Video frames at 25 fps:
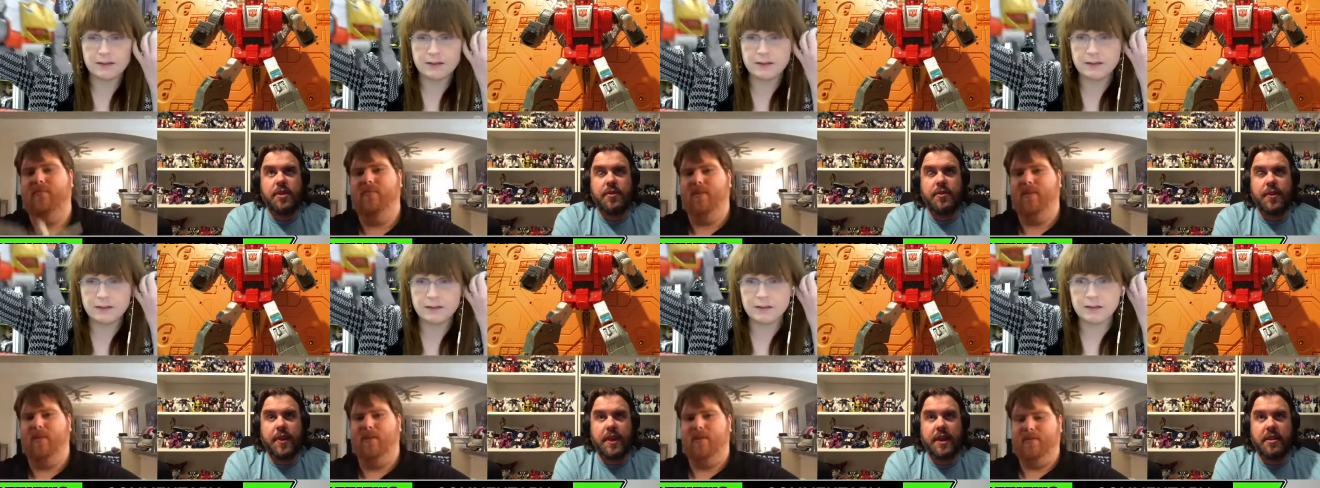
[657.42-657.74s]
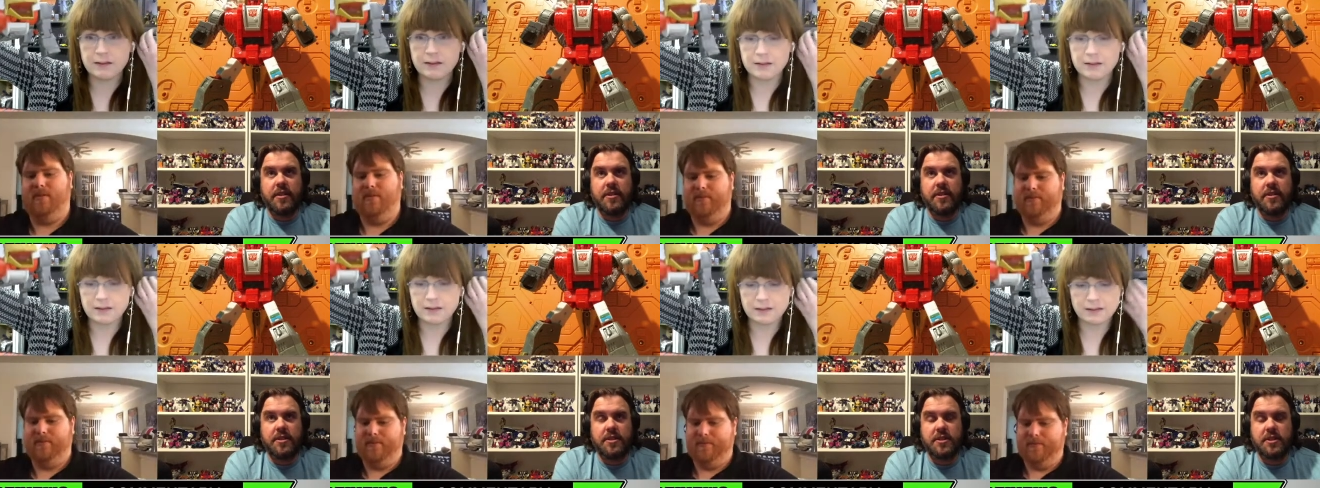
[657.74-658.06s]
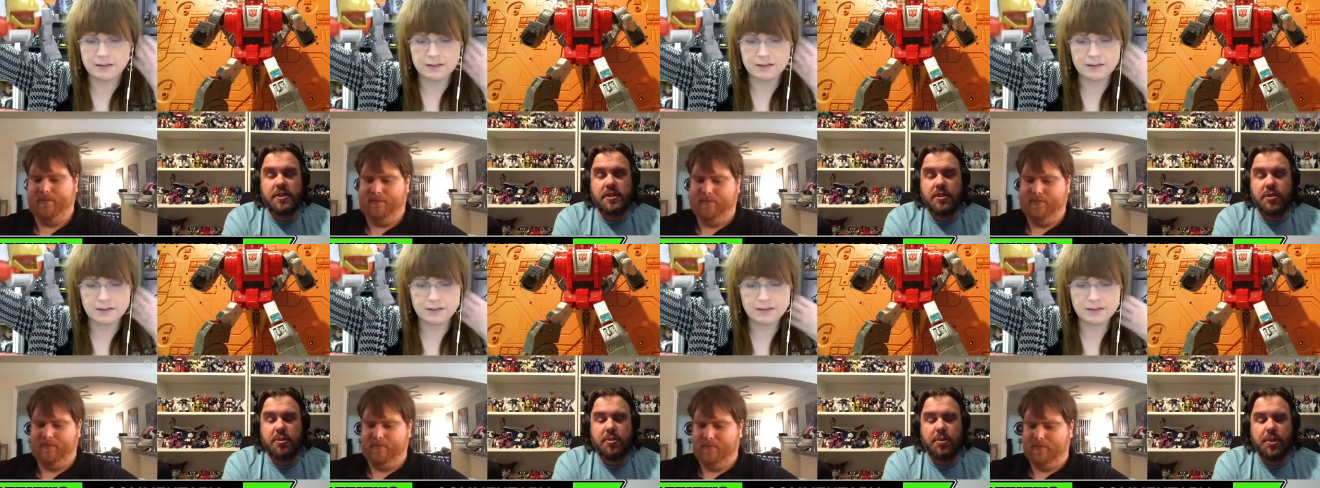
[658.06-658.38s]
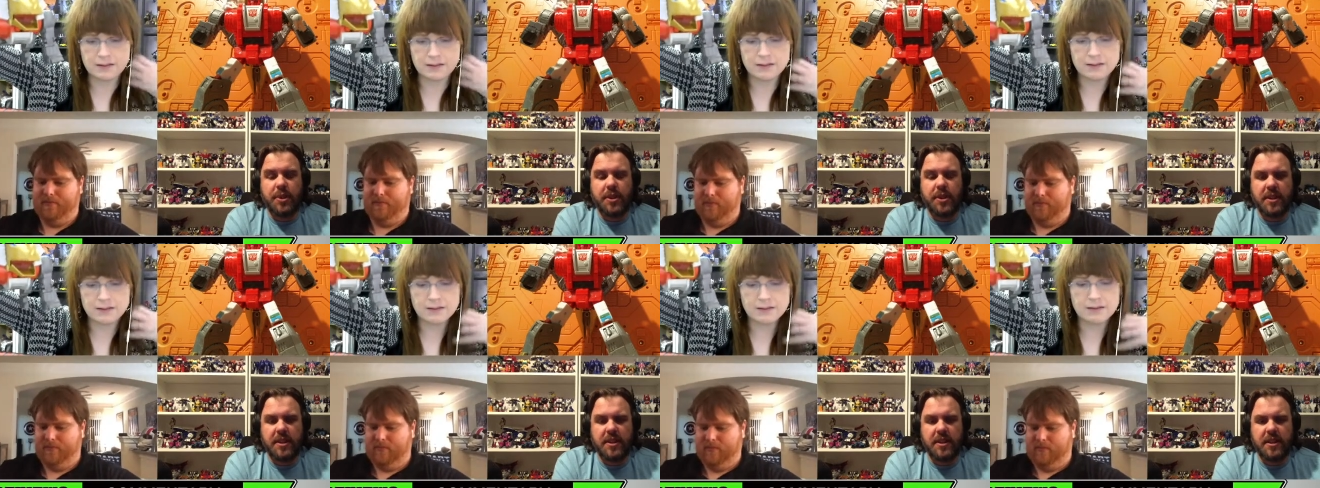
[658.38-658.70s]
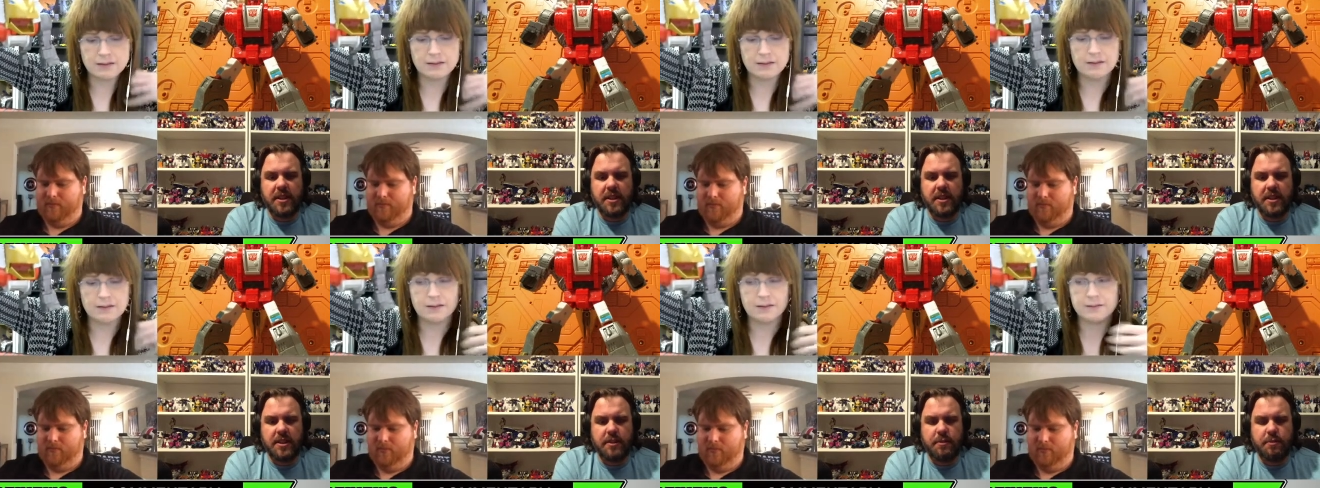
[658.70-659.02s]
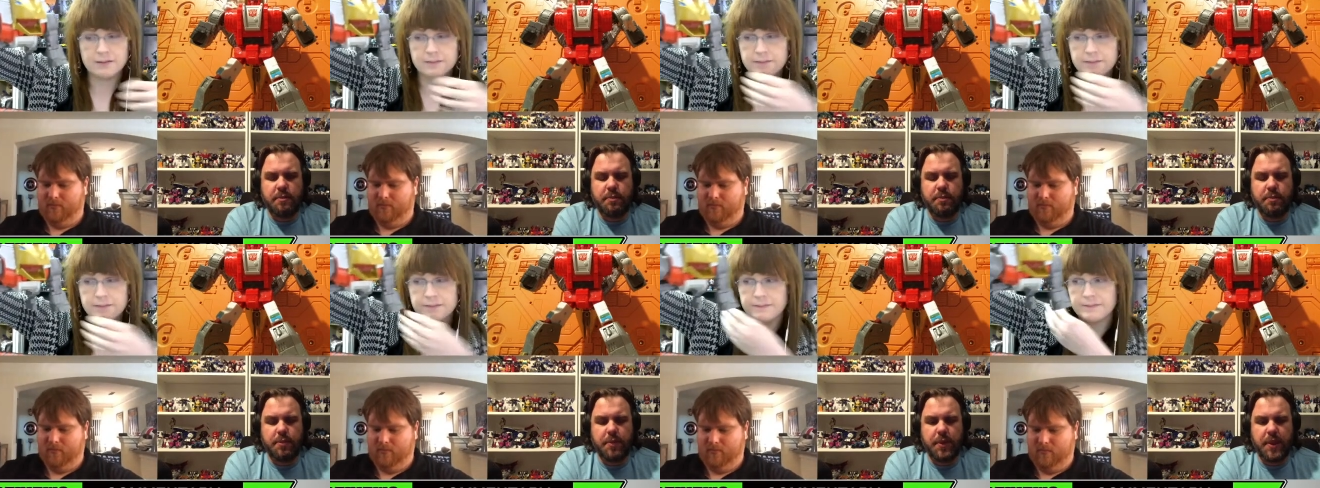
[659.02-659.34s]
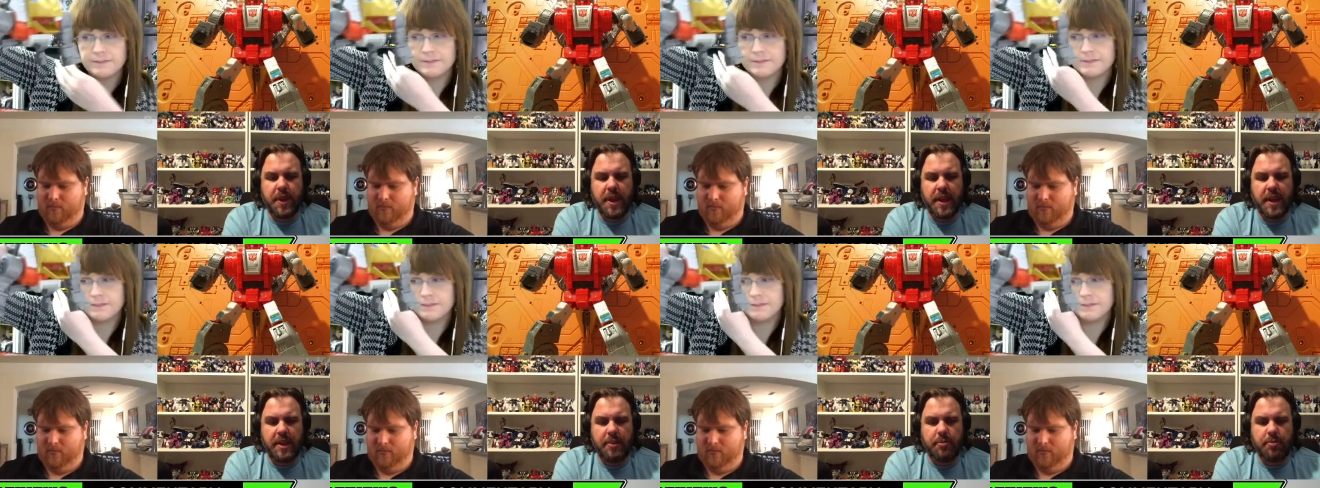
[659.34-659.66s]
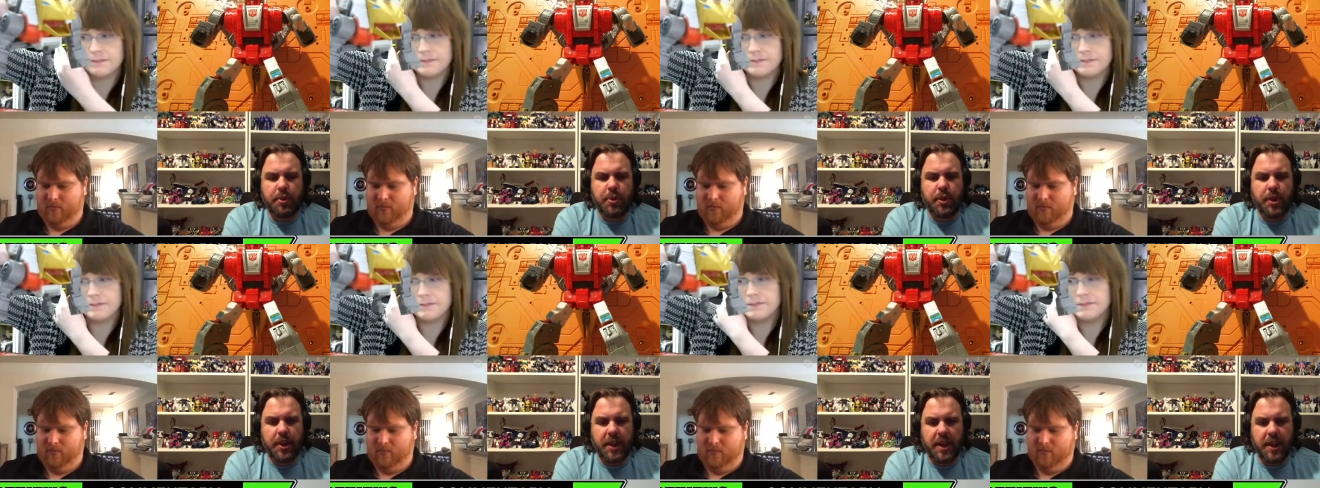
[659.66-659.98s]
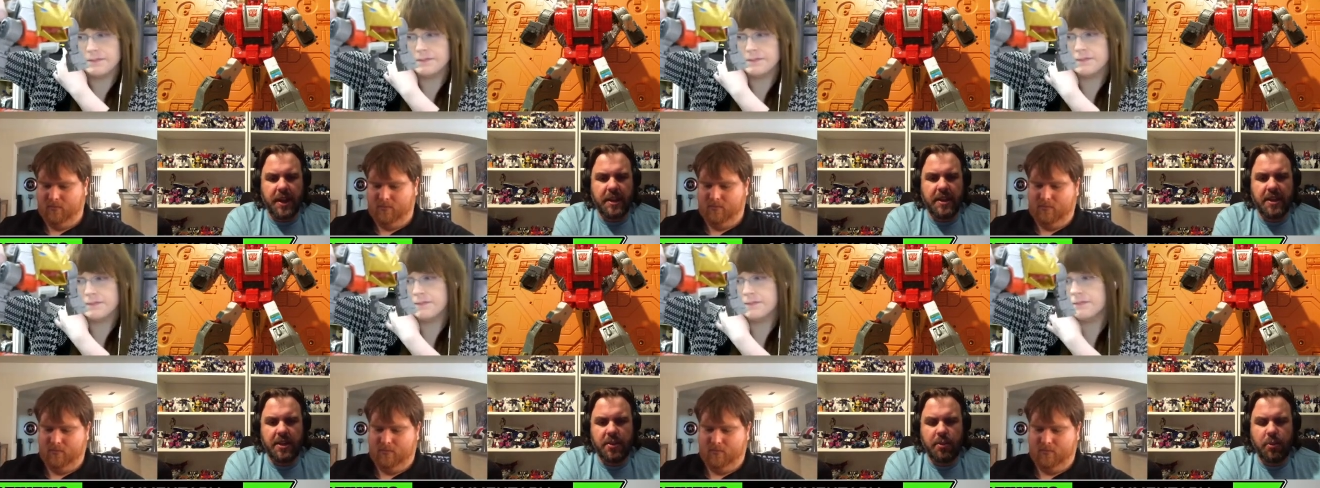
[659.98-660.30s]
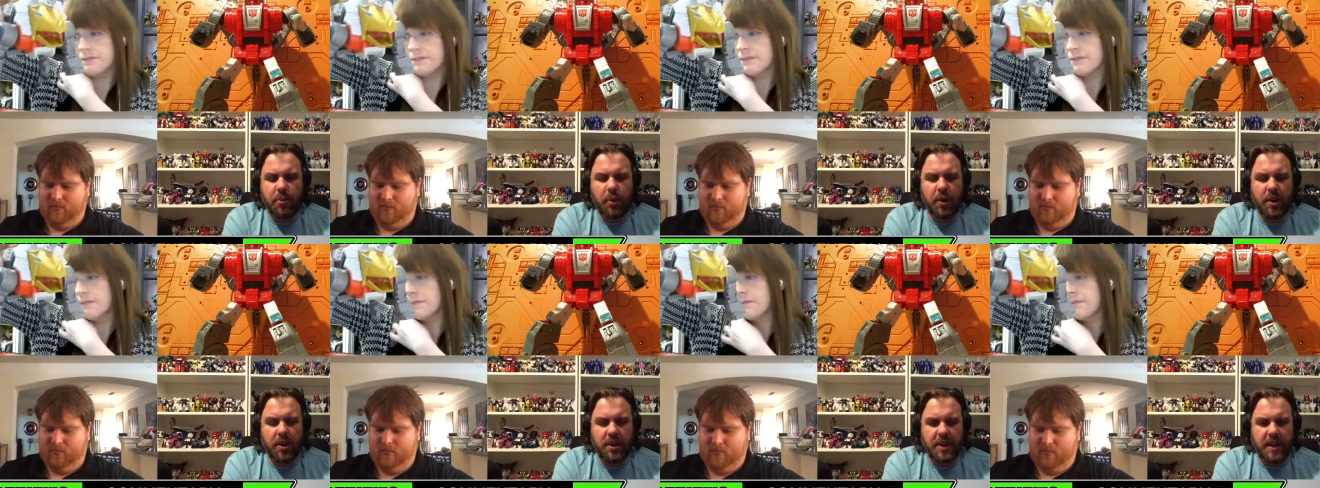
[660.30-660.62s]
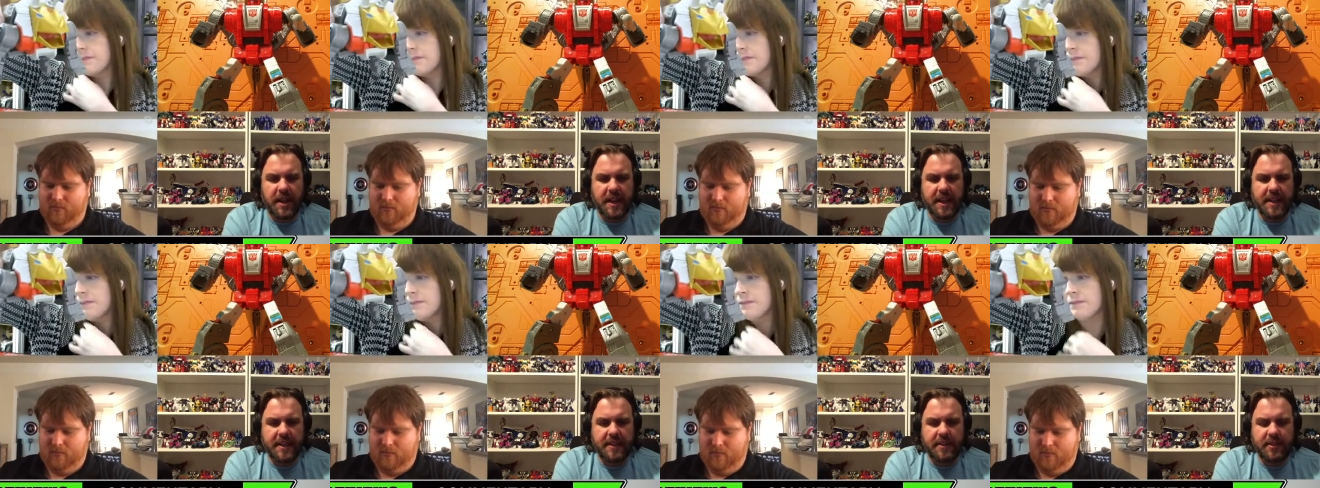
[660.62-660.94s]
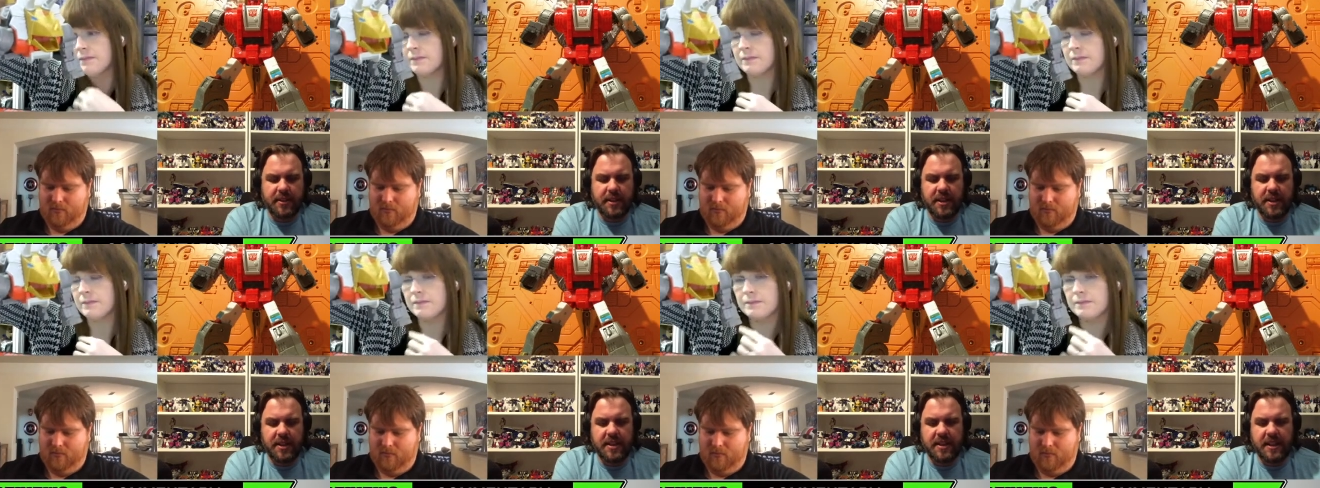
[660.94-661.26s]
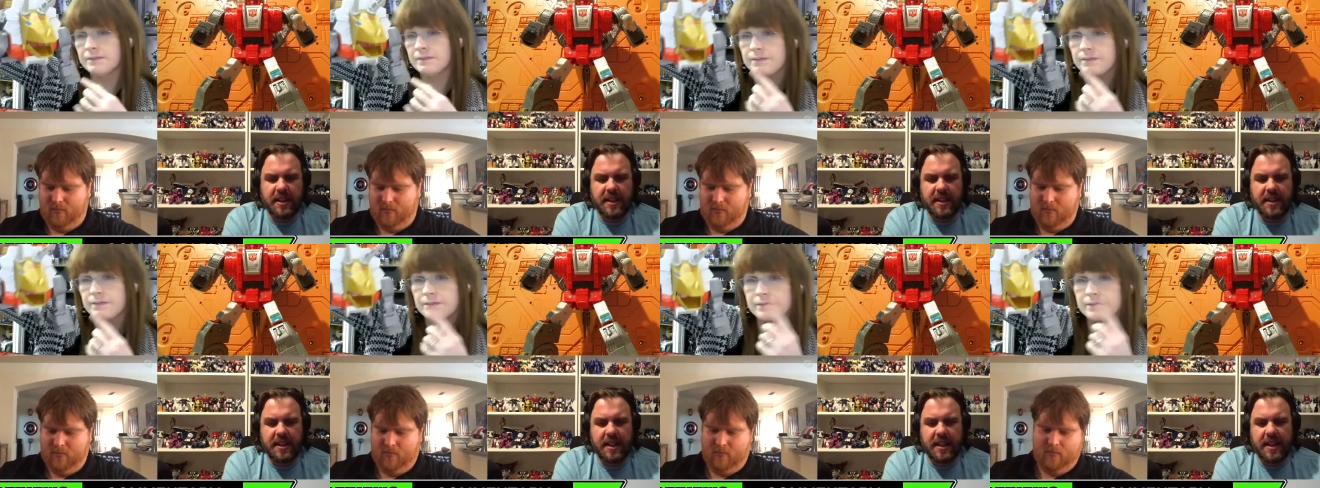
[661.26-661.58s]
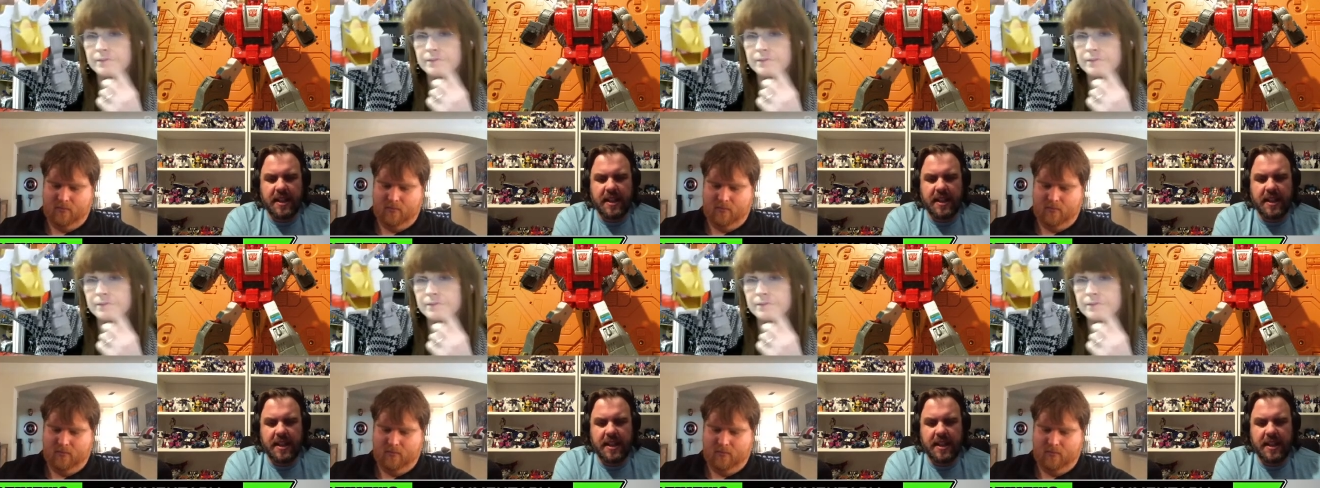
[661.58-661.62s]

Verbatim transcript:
Speaker 1: figure just completely like plain and whatnot, looking like the